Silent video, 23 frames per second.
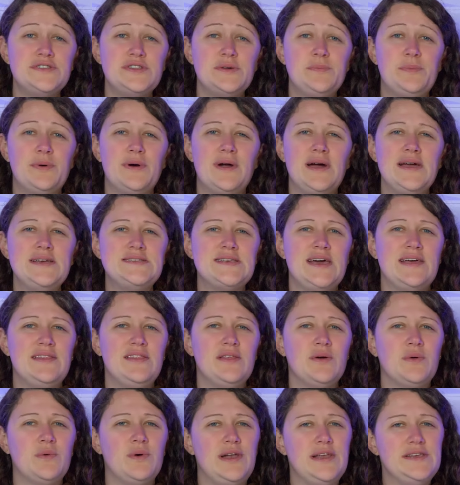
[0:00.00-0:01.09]
the price
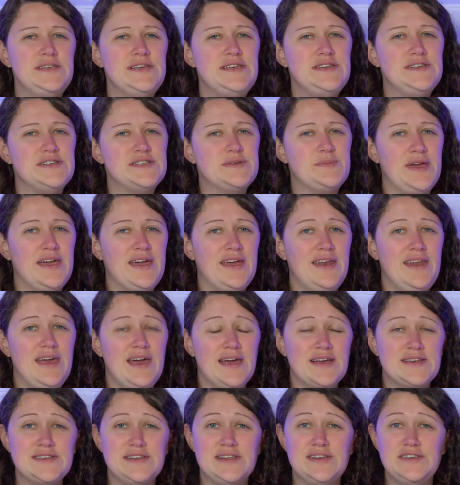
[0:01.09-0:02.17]
and the quality does make an
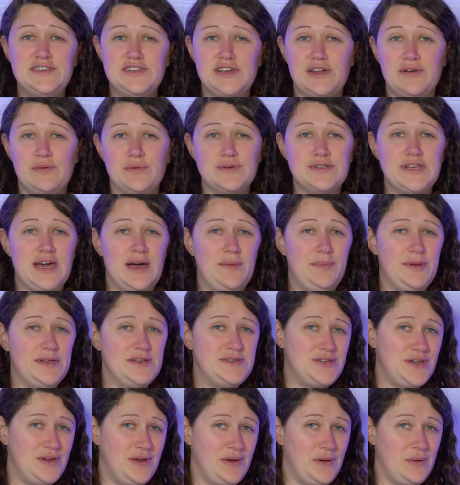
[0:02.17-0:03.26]
excellent general tablet
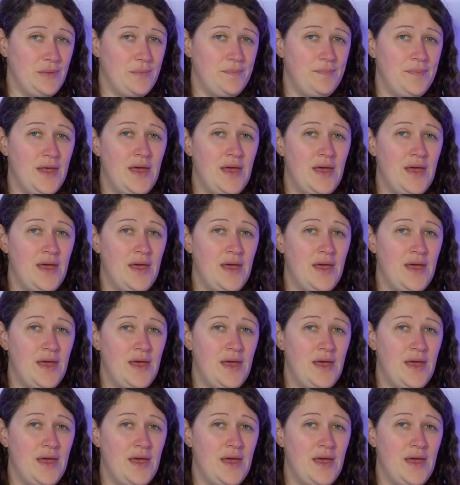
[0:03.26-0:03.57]
too,